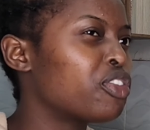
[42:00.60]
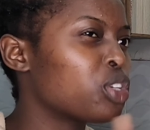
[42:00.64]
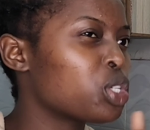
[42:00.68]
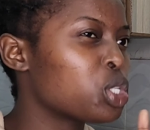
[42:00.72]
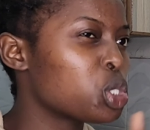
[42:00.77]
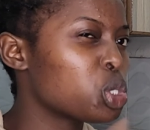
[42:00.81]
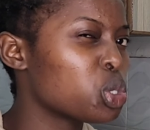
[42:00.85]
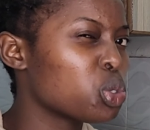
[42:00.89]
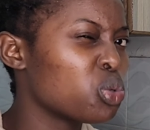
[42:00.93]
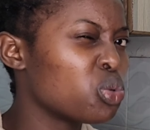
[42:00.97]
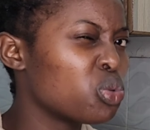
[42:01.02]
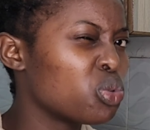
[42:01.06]
for
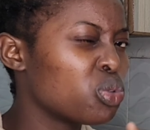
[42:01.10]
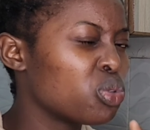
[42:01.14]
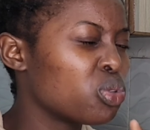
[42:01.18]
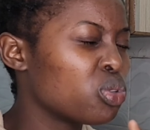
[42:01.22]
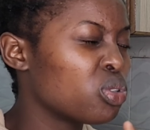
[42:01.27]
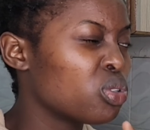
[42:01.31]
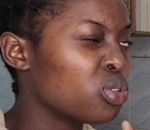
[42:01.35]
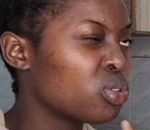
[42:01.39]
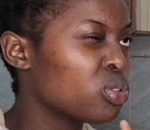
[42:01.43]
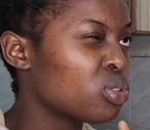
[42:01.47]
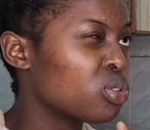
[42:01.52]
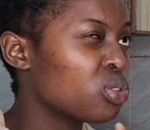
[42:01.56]

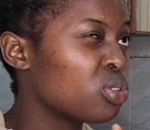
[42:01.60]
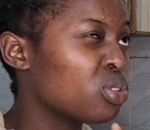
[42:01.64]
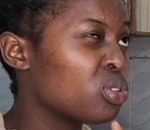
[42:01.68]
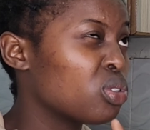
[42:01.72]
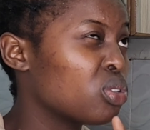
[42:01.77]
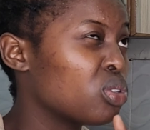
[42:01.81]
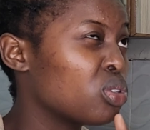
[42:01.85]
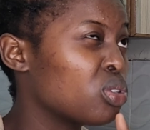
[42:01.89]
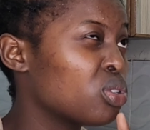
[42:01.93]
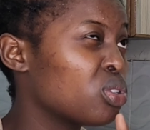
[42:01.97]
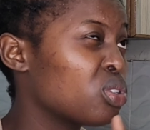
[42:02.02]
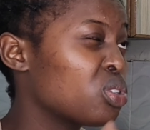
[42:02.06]
two
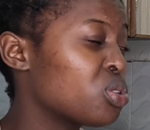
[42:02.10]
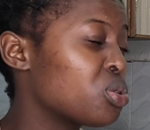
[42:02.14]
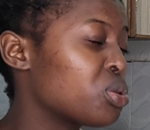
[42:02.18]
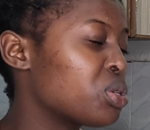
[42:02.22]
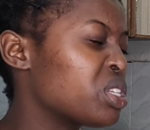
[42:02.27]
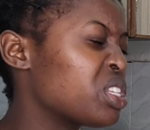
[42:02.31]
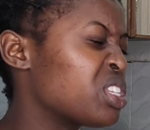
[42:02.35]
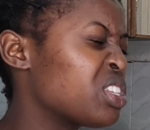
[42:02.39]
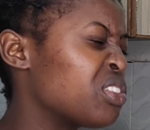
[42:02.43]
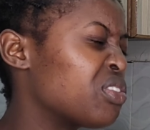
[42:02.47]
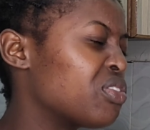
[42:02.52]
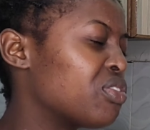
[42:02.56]

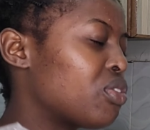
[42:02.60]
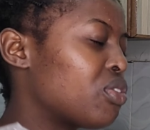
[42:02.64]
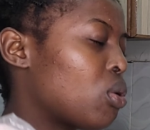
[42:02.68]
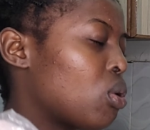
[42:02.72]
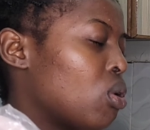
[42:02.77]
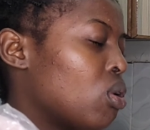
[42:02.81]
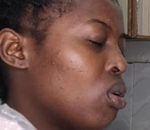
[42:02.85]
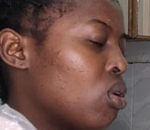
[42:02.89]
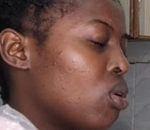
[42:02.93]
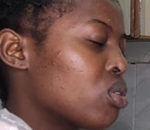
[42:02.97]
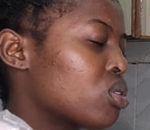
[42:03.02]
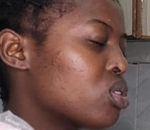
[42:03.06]

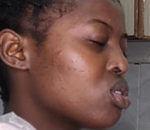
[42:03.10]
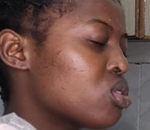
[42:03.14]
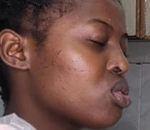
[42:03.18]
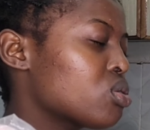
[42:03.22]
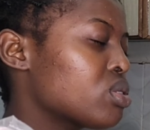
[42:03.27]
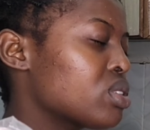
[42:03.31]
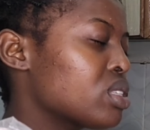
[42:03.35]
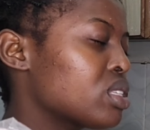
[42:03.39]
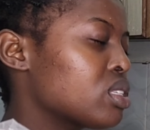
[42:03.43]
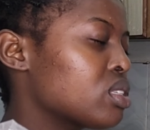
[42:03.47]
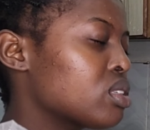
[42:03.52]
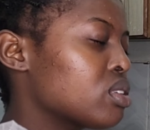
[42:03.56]
twenty-four or two